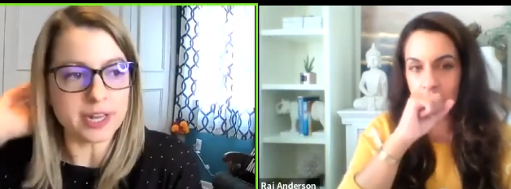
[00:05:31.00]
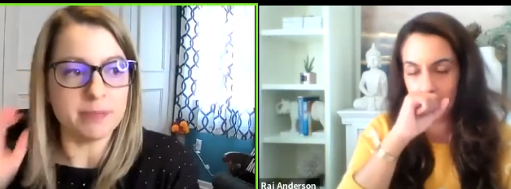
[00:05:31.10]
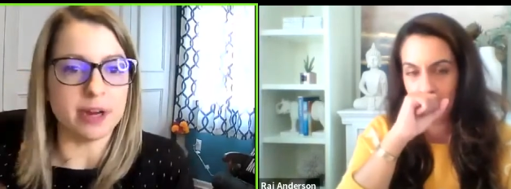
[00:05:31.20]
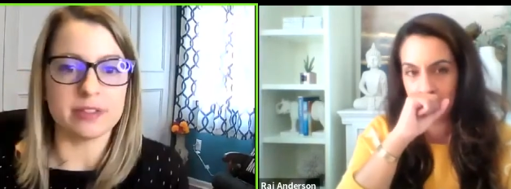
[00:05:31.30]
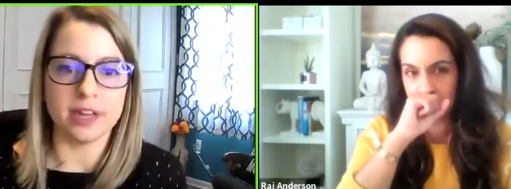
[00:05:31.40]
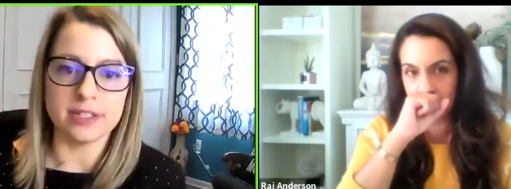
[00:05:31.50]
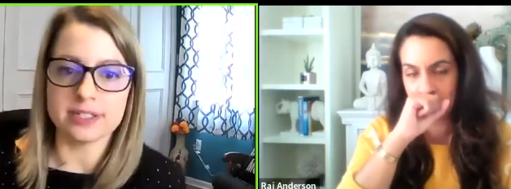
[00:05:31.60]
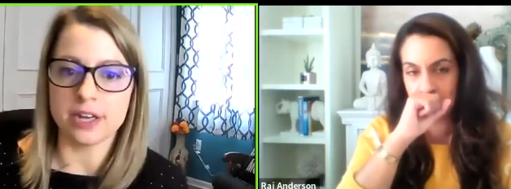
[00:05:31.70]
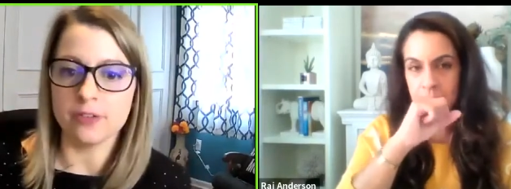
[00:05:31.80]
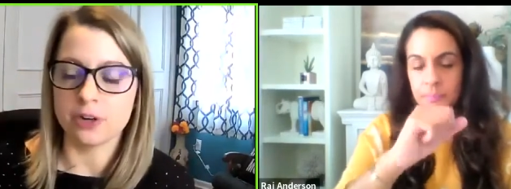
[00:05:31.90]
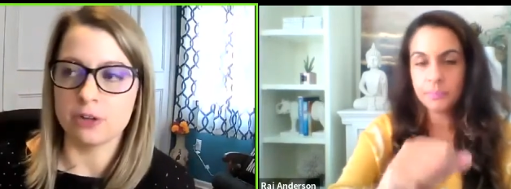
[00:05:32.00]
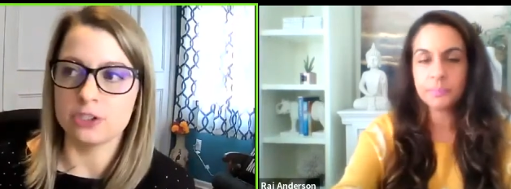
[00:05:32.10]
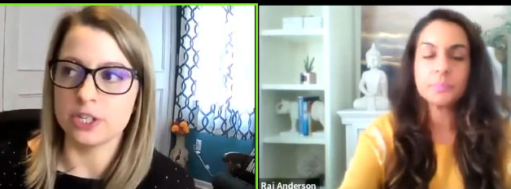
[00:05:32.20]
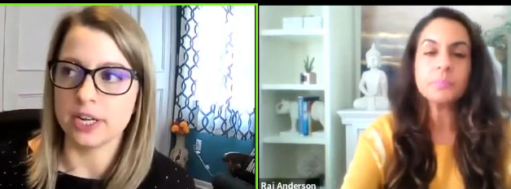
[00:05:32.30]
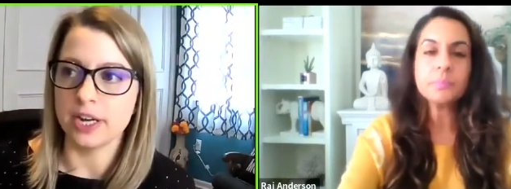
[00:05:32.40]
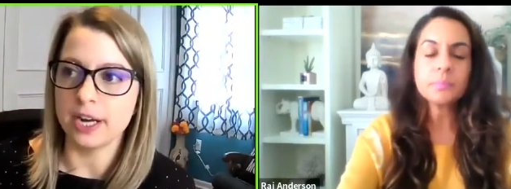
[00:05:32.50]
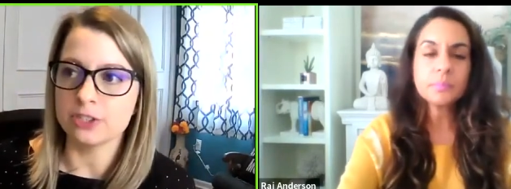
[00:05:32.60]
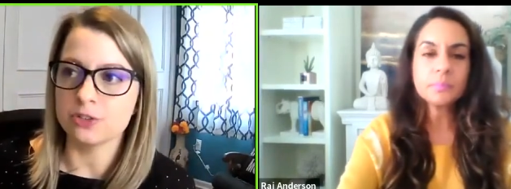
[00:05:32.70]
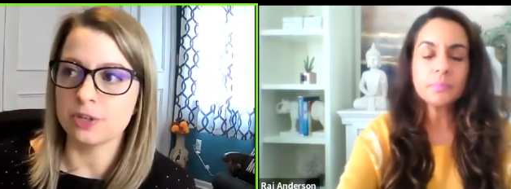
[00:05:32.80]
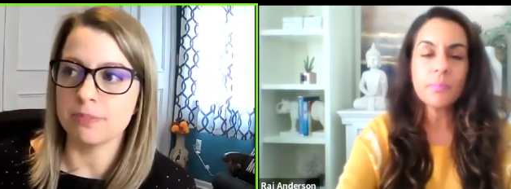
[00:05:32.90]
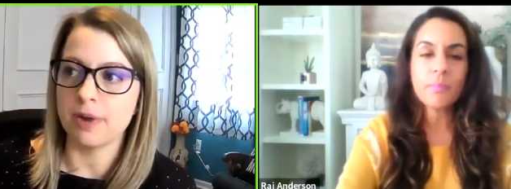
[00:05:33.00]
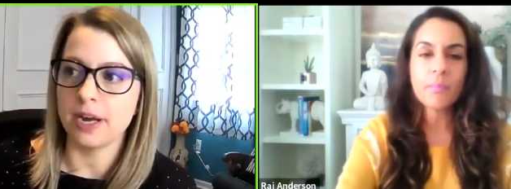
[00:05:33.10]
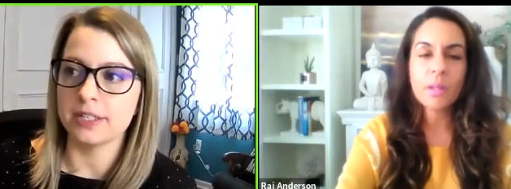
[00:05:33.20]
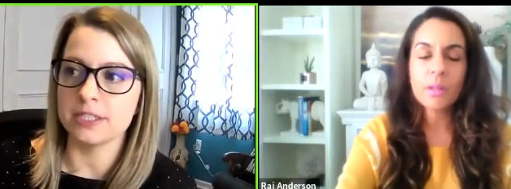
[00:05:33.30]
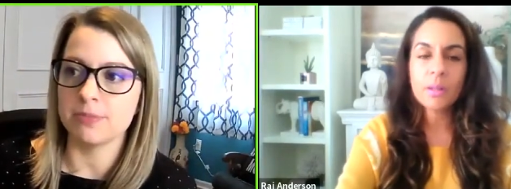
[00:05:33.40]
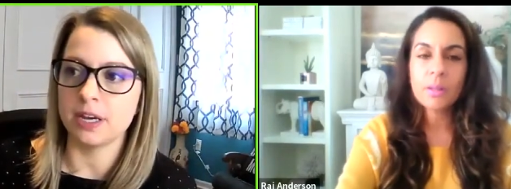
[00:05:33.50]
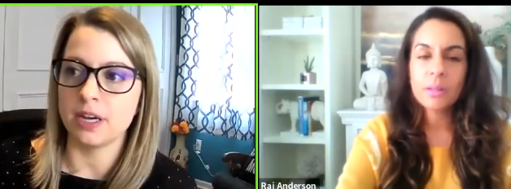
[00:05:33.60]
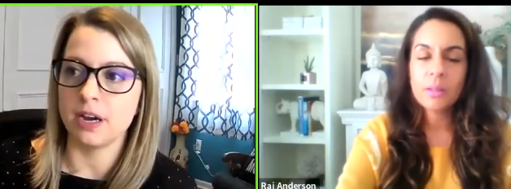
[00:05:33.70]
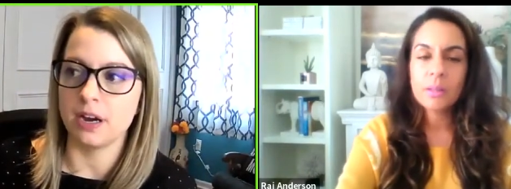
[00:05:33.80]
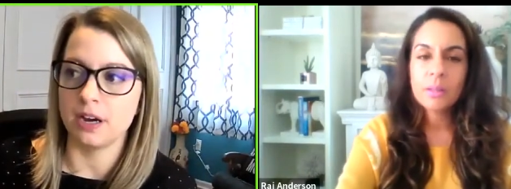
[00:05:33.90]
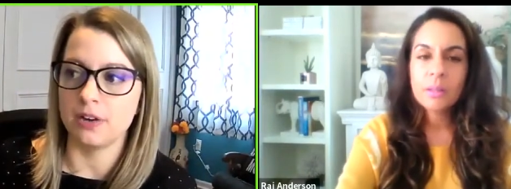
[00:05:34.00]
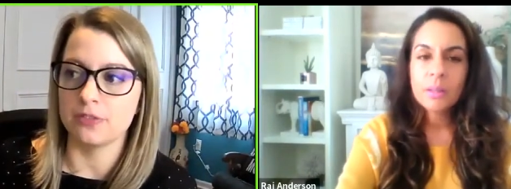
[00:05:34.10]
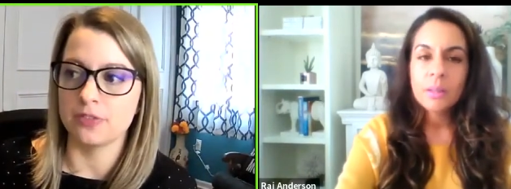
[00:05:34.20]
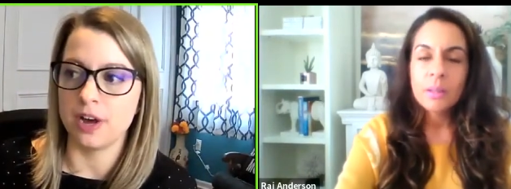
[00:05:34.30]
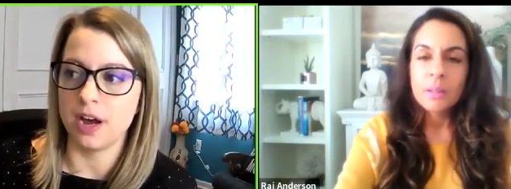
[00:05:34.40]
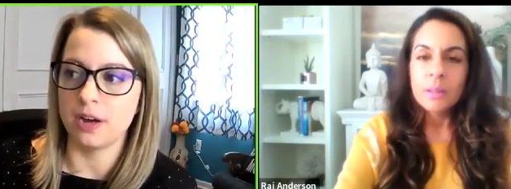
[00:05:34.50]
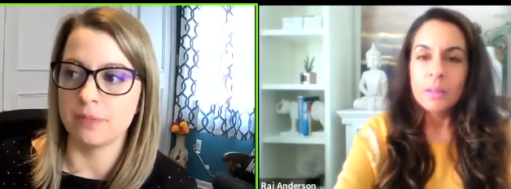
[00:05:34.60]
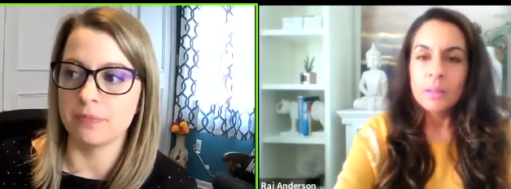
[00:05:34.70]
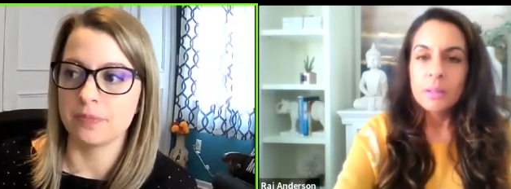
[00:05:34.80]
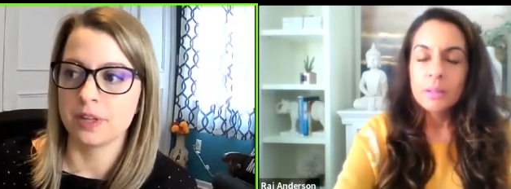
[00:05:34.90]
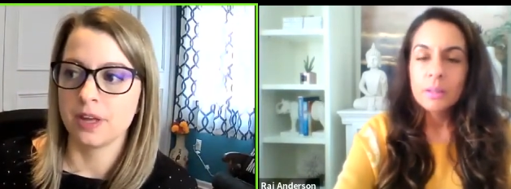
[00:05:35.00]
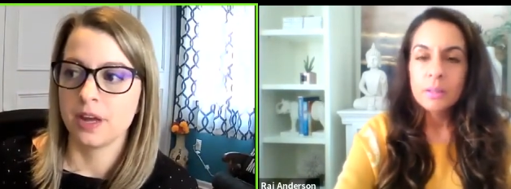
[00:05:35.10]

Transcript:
Speaker 1: said about that self-coaching. It actually reminds me of um,